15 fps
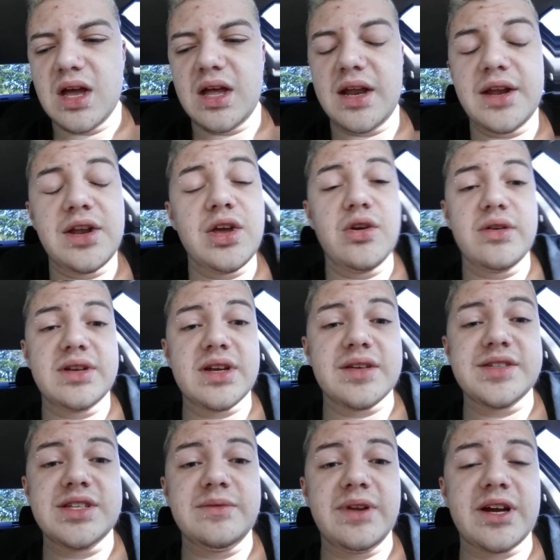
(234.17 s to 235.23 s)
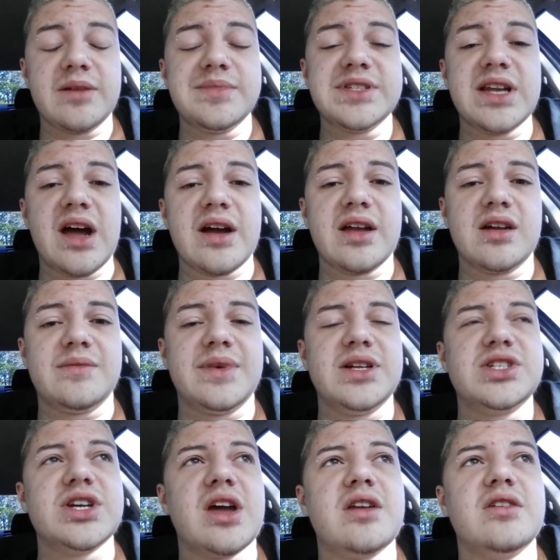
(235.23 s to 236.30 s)
And I know it does seem like I'm slacking on my
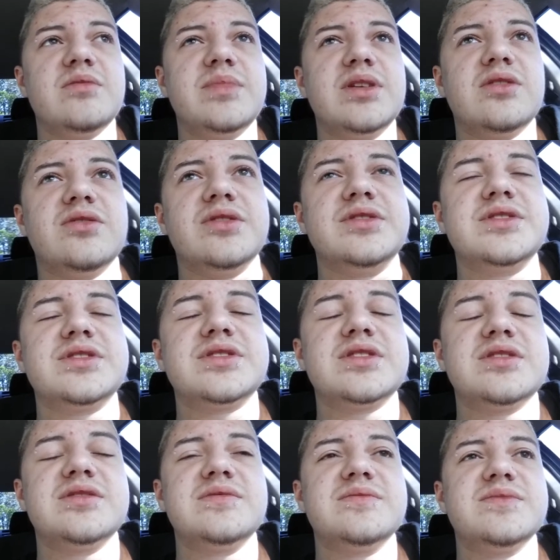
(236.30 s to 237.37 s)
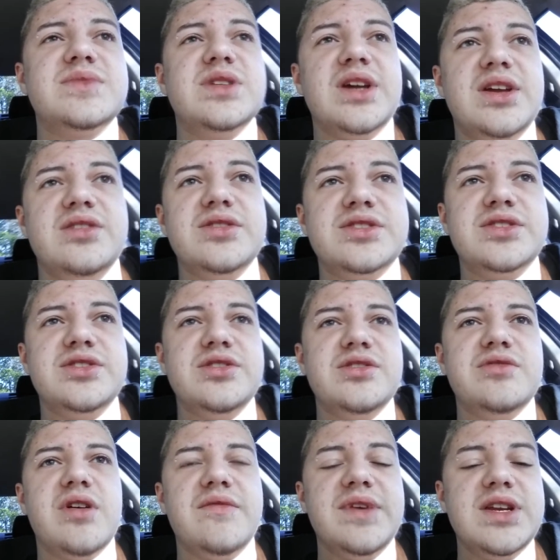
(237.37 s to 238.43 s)
channel because I used to
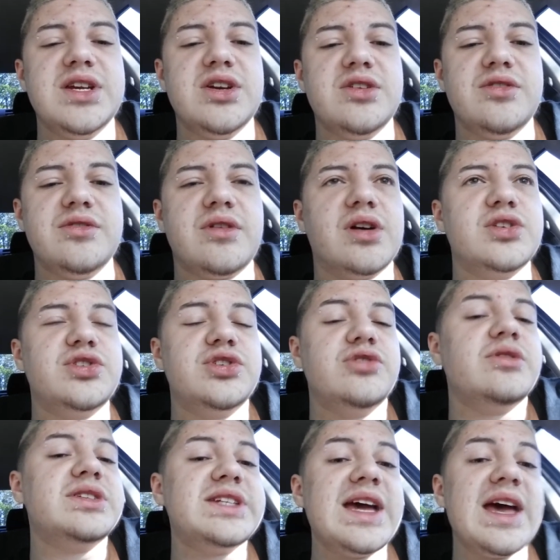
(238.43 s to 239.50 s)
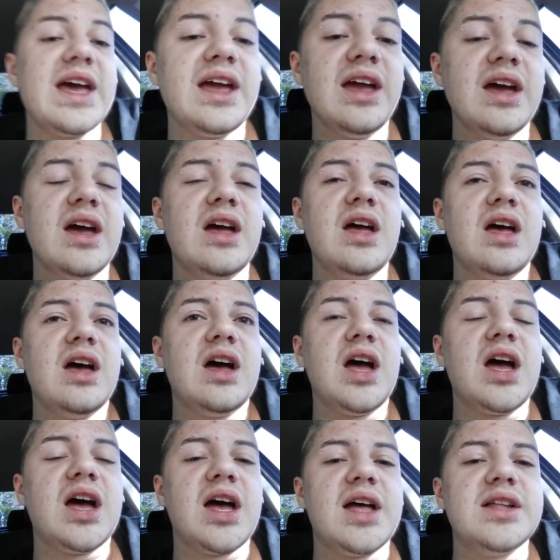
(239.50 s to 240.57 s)
do a video or two a day,
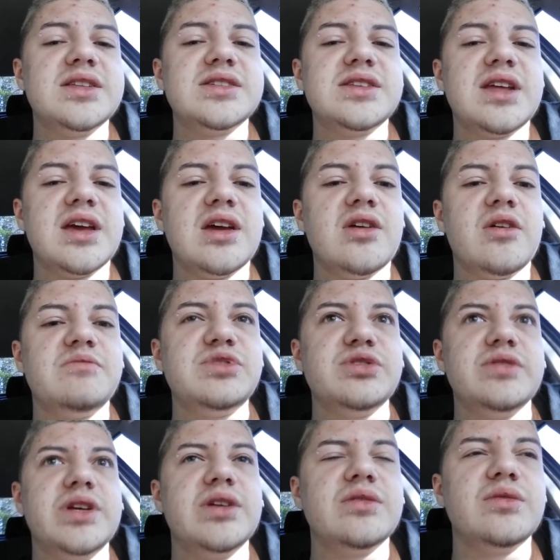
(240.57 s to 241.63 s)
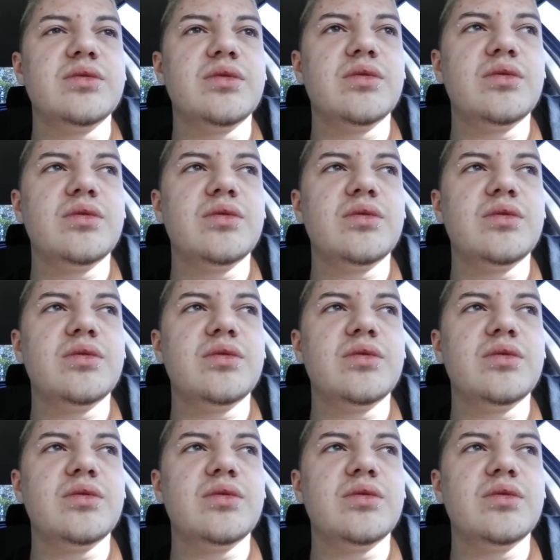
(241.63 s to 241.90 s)
and now I'm doing